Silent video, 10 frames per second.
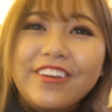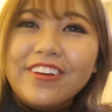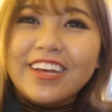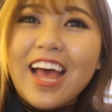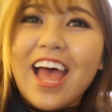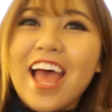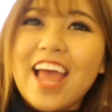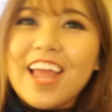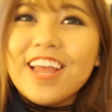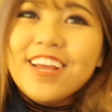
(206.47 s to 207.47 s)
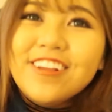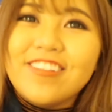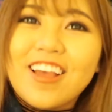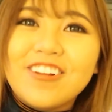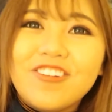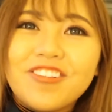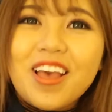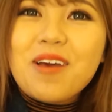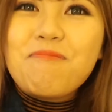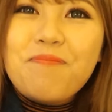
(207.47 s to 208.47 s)
You guys, I just
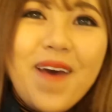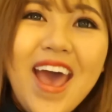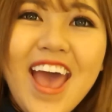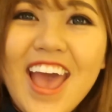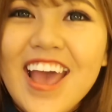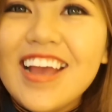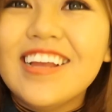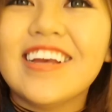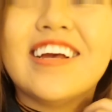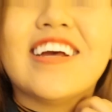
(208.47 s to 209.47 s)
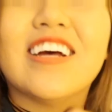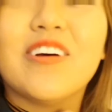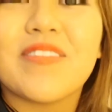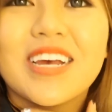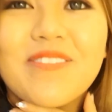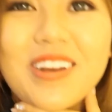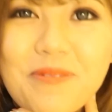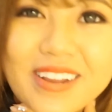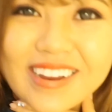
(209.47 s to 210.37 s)
got back. Oh my god, my double